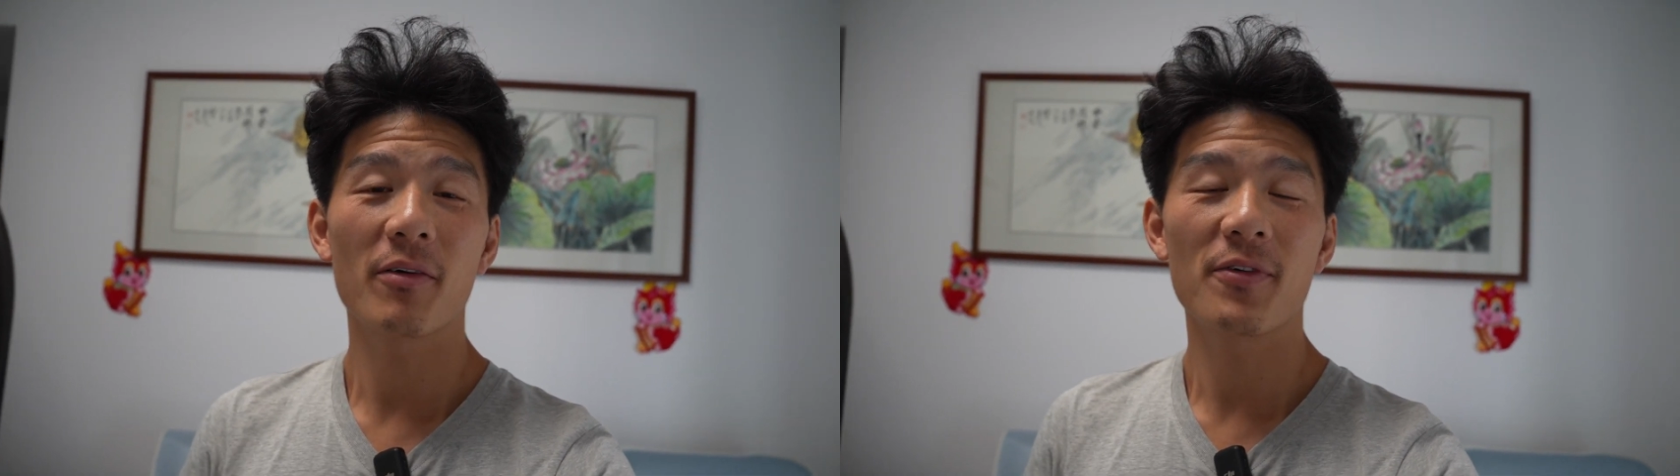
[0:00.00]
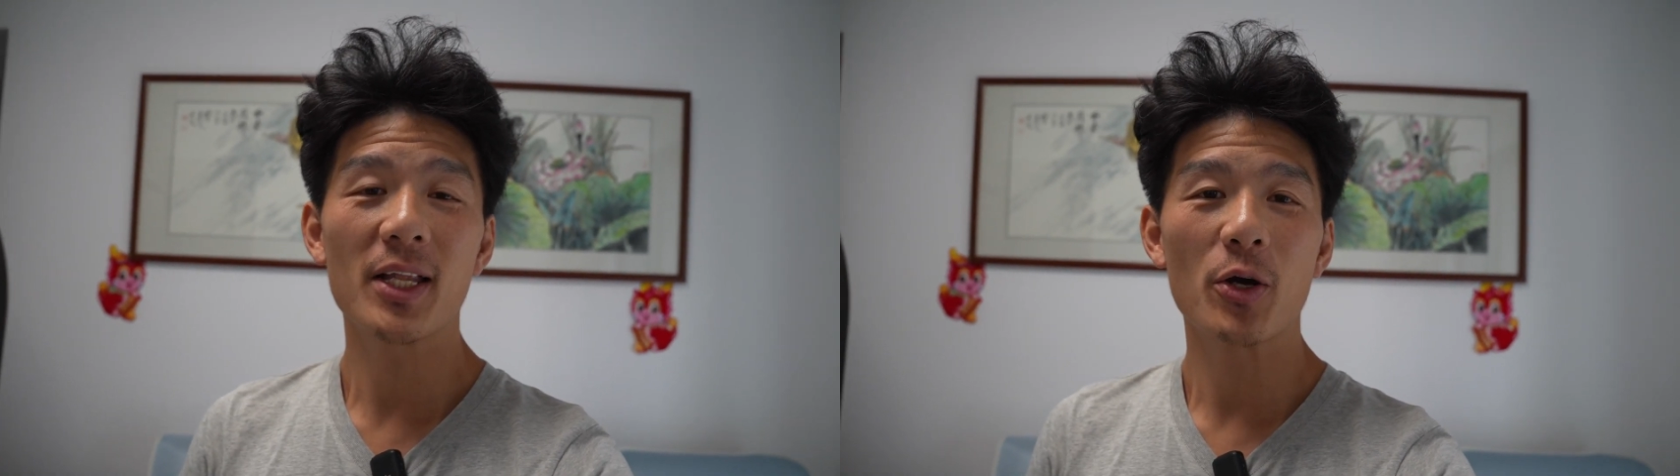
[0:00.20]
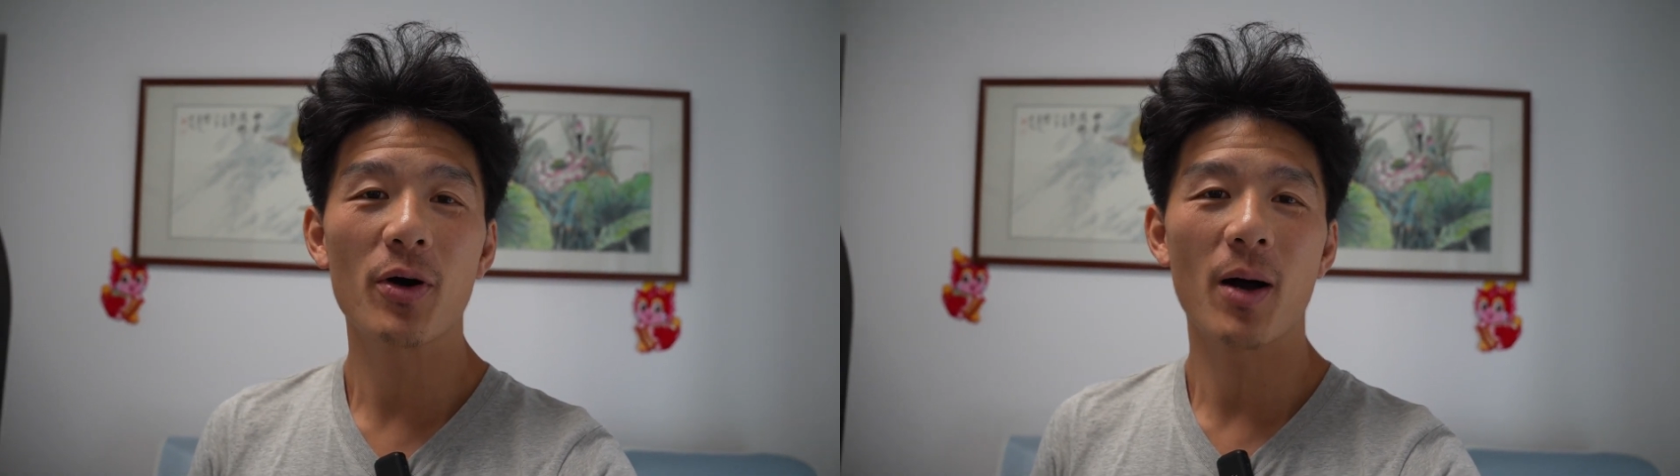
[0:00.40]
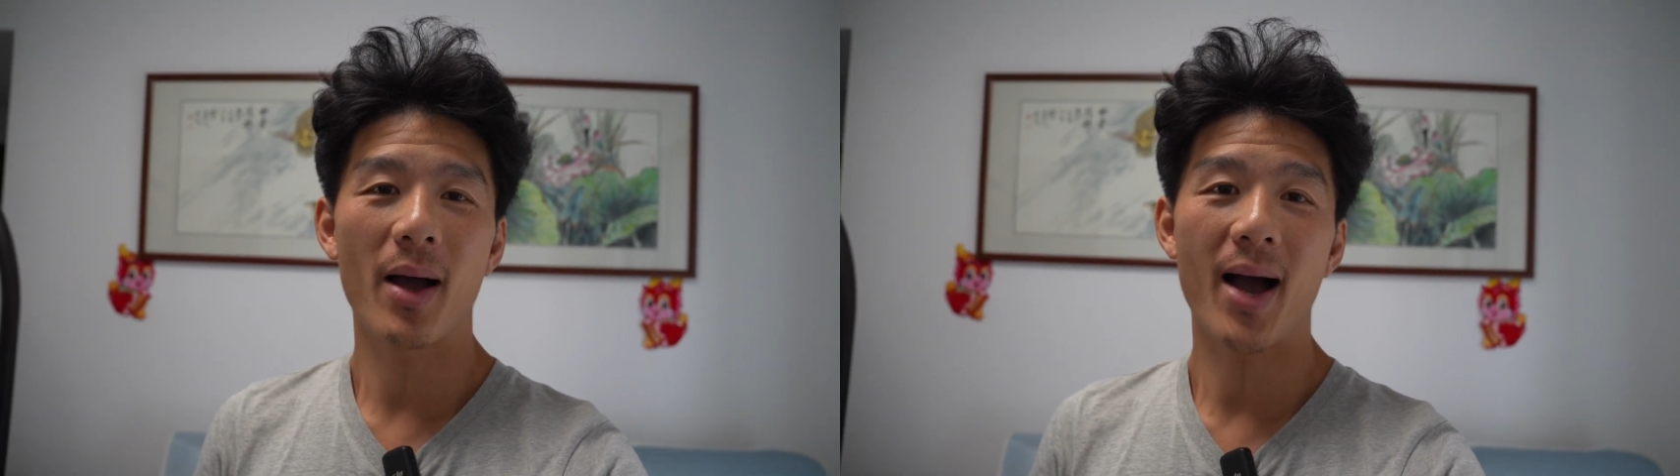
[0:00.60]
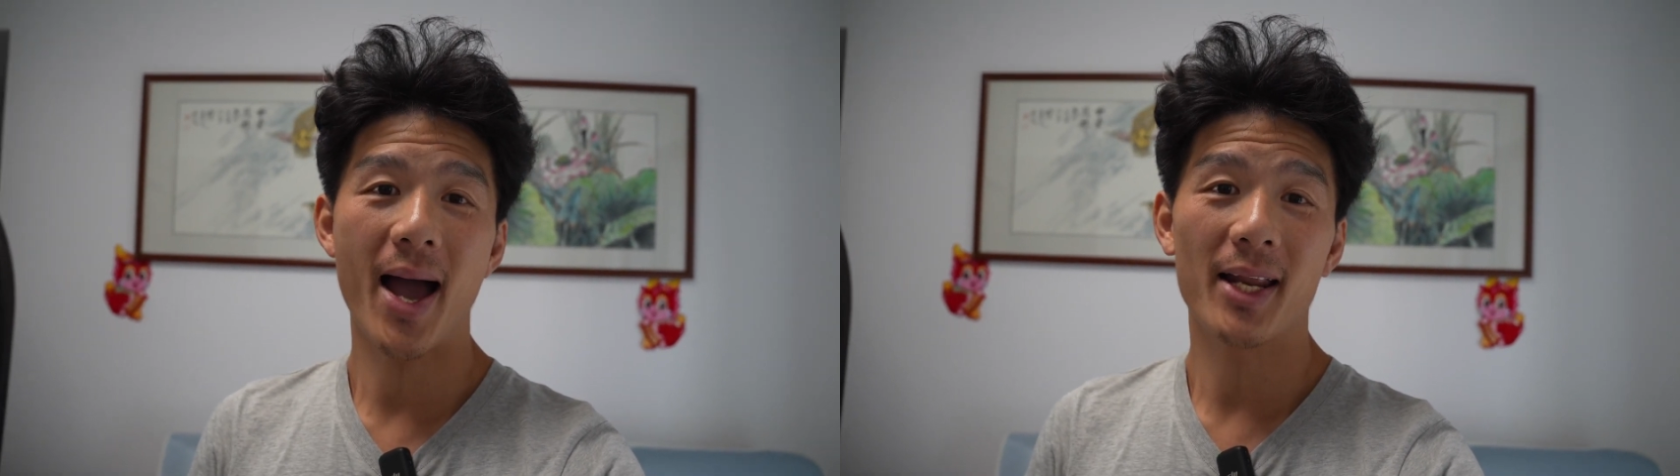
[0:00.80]
a video
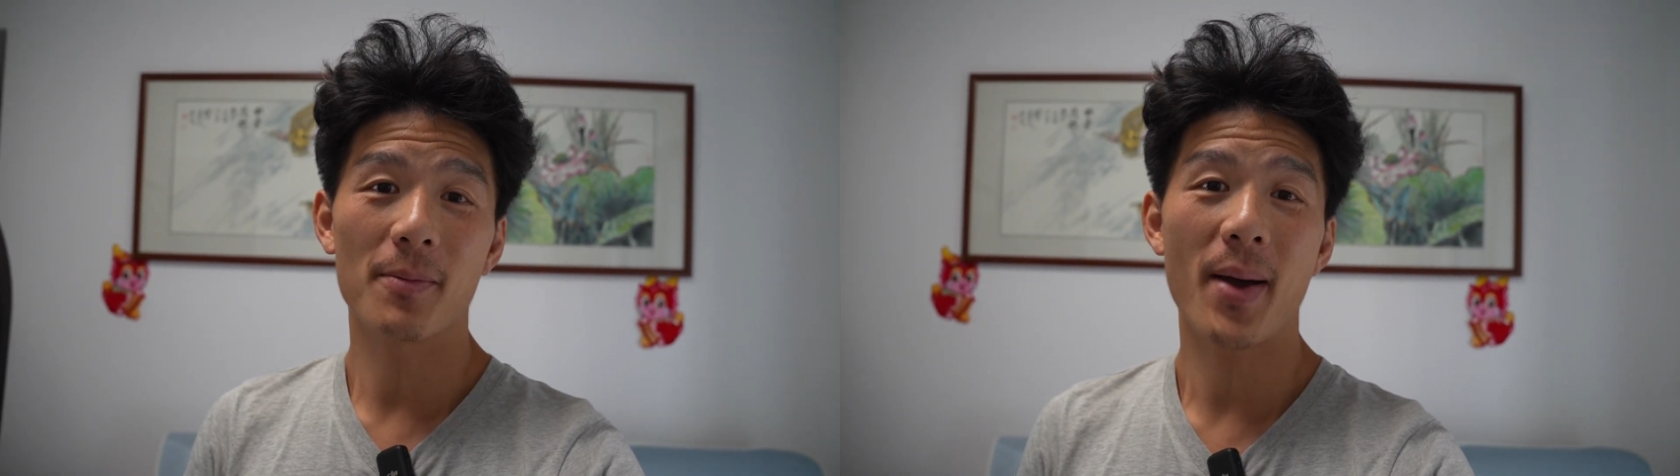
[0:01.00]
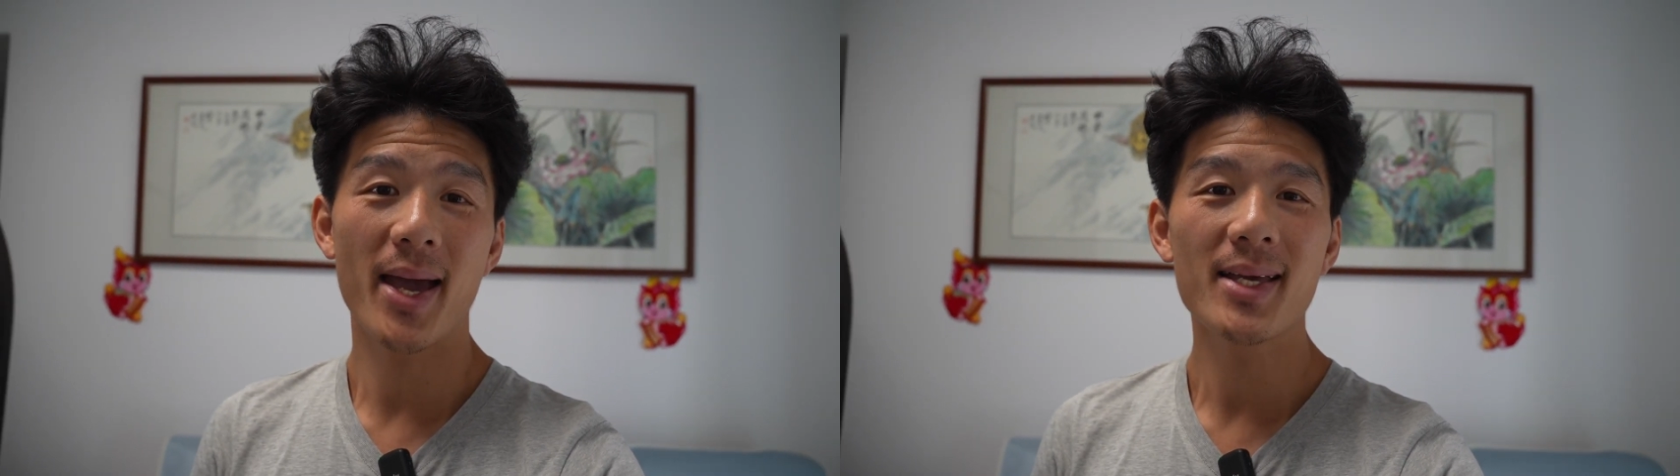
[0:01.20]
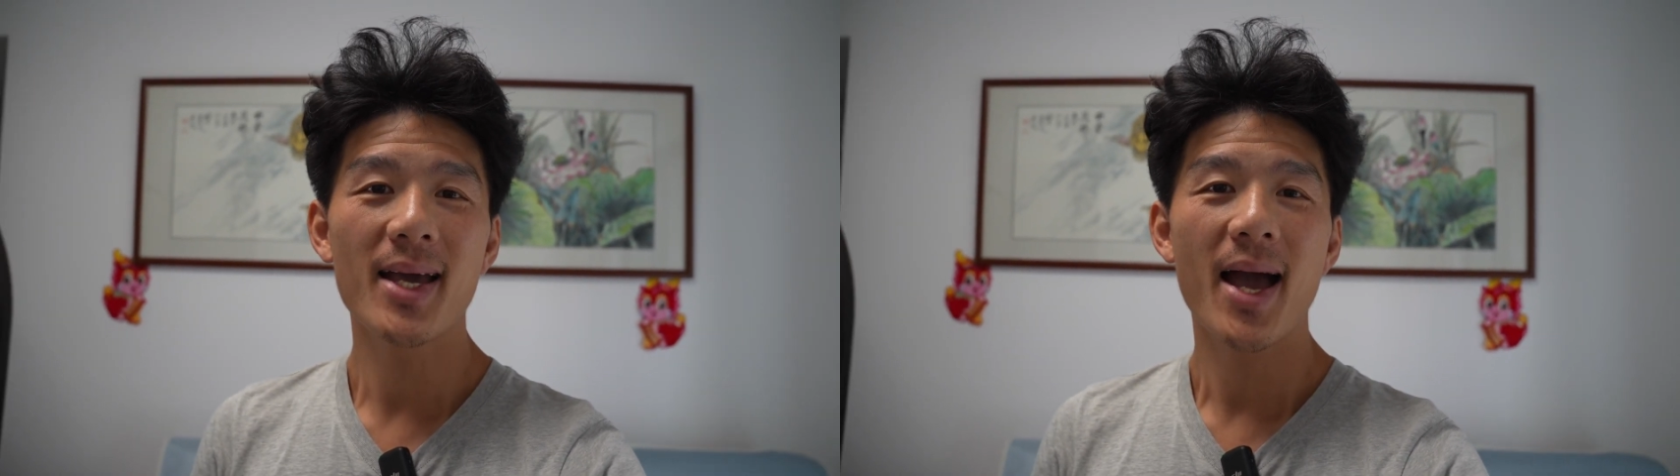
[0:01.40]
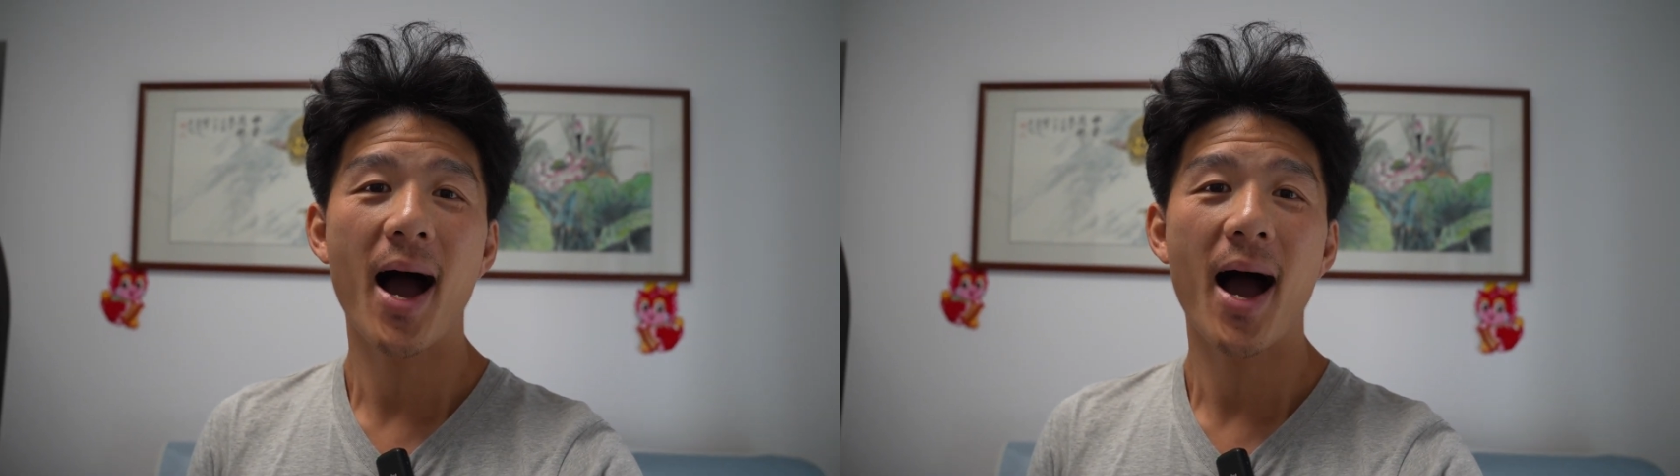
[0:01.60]
about Alipay,